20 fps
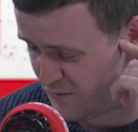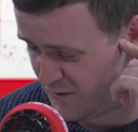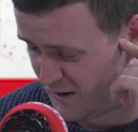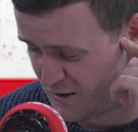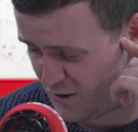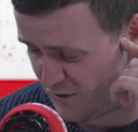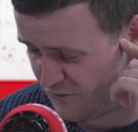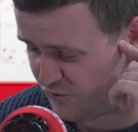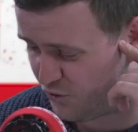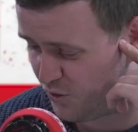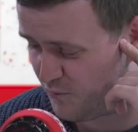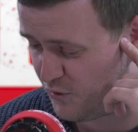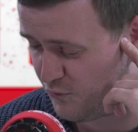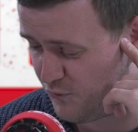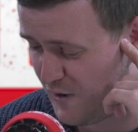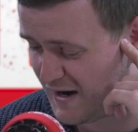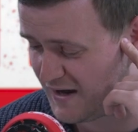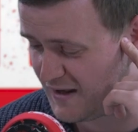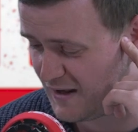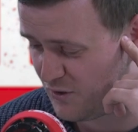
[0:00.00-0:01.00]
you know, former
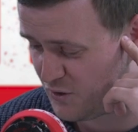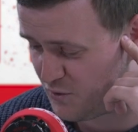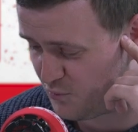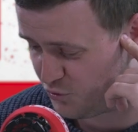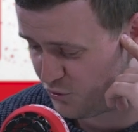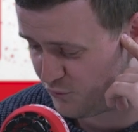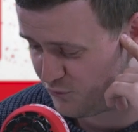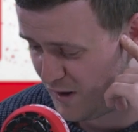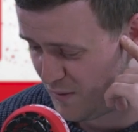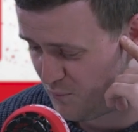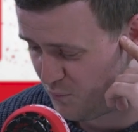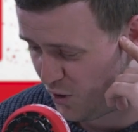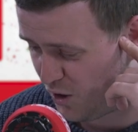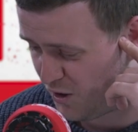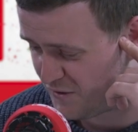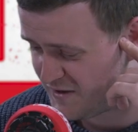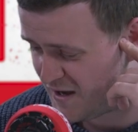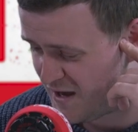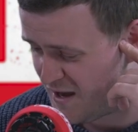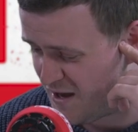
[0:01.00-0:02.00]
regular on the Blood Red
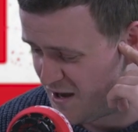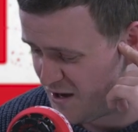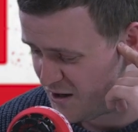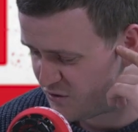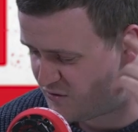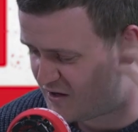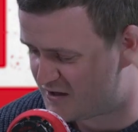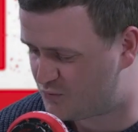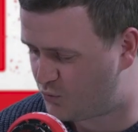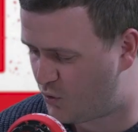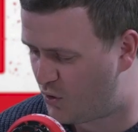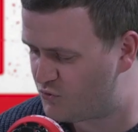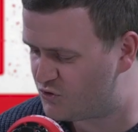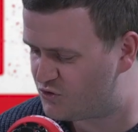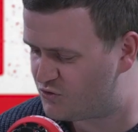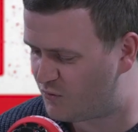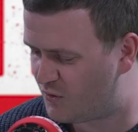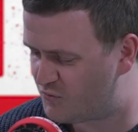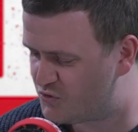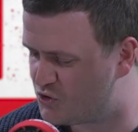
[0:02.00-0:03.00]
Pod. Chris, what
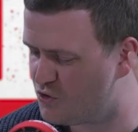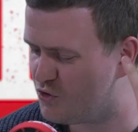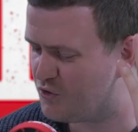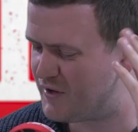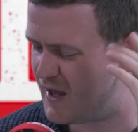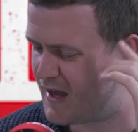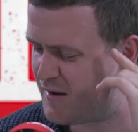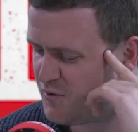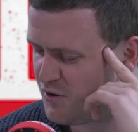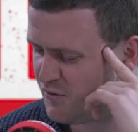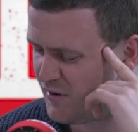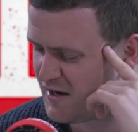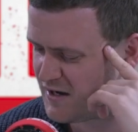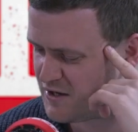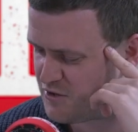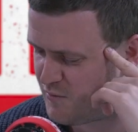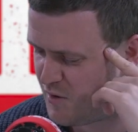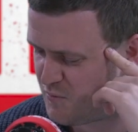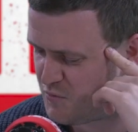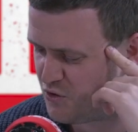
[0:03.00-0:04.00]
was what was your debut like? Can
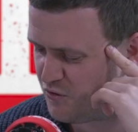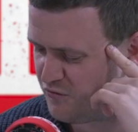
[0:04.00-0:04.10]
you remember your